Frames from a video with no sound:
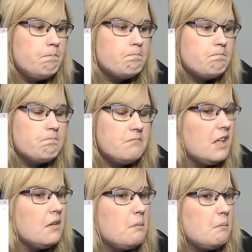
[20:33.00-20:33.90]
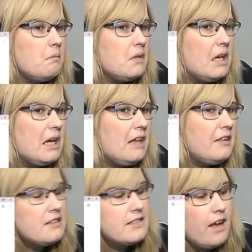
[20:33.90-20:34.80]
think
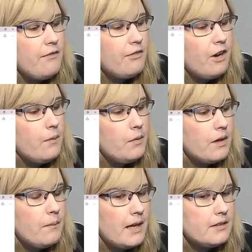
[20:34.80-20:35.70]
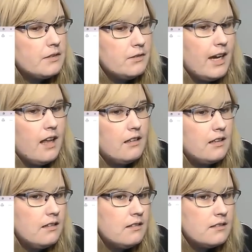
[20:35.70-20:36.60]
it's time for Amber to come back to
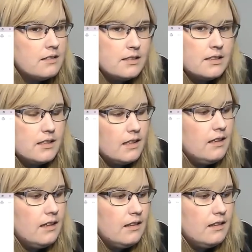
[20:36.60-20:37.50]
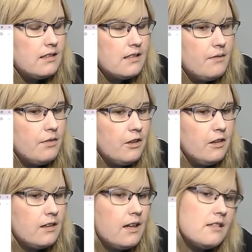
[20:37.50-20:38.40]
reality. And I think it's time for her to
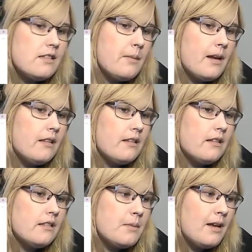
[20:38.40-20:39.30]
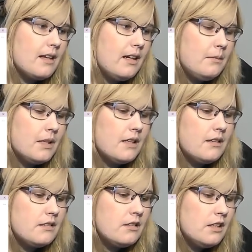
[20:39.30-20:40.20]
kind of step out of the spotlight
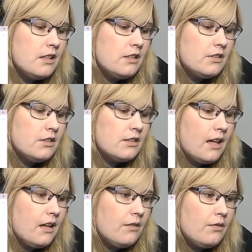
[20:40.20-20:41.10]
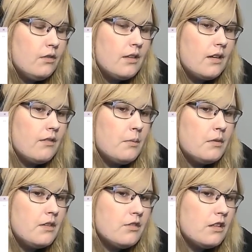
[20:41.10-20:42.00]
because she's kind of ruined that
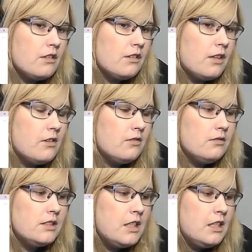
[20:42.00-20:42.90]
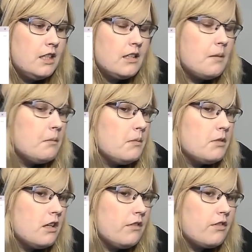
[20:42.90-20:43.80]
reputation on her own. Can't blame
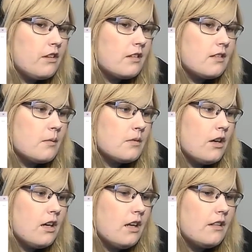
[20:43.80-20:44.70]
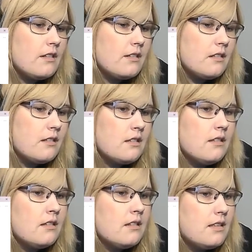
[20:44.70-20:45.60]
Johnny for this. I'm sorry. This
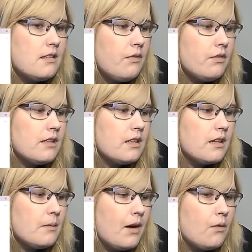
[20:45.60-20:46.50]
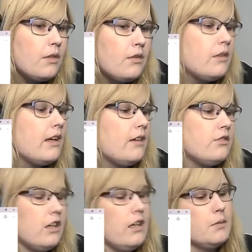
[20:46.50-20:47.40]
stuff is going to come out with or without
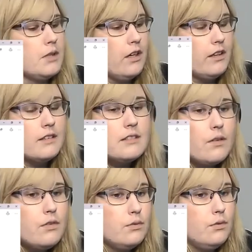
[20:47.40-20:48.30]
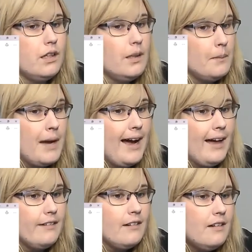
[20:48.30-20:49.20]
Johnny. I'm sorry. This stuff is really bad.
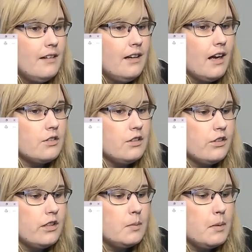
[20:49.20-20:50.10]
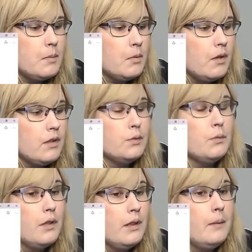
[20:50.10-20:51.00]
How she treats people is
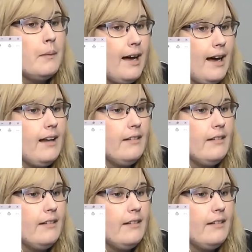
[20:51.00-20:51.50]
really bad.